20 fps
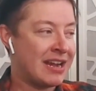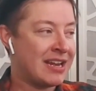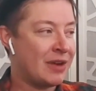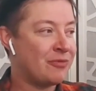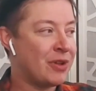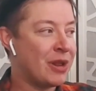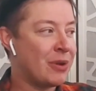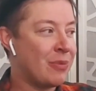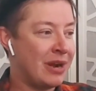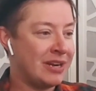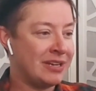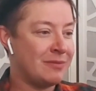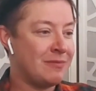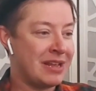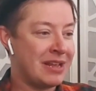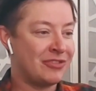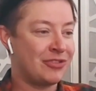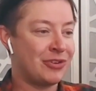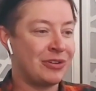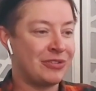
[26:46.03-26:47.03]
I definitely want to
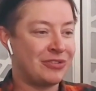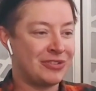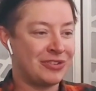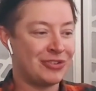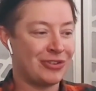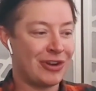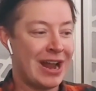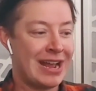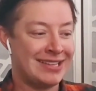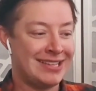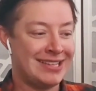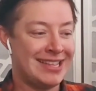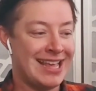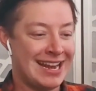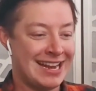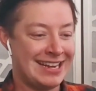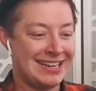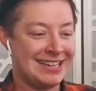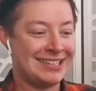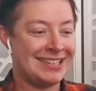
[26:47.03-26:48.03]
make sure to stress
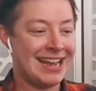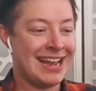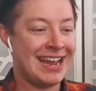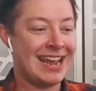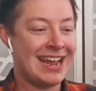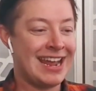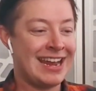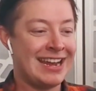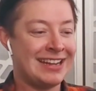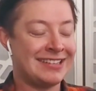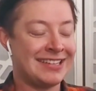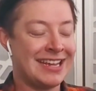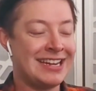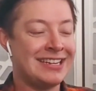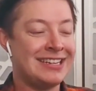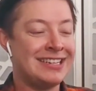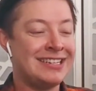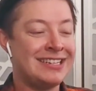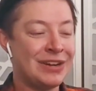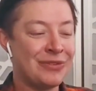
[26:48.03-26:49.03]
that it is
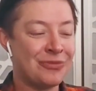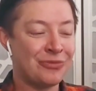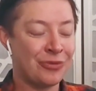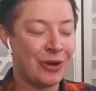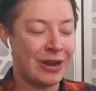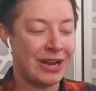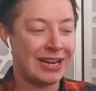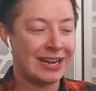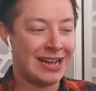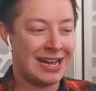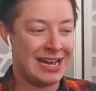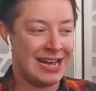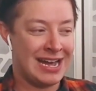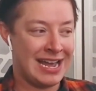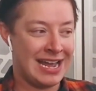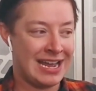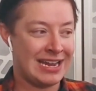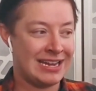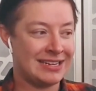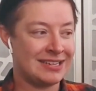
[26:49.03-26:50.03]
a different
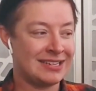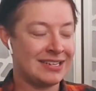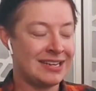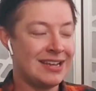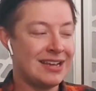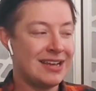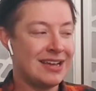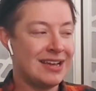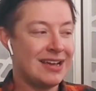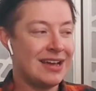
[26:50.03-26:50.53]
kind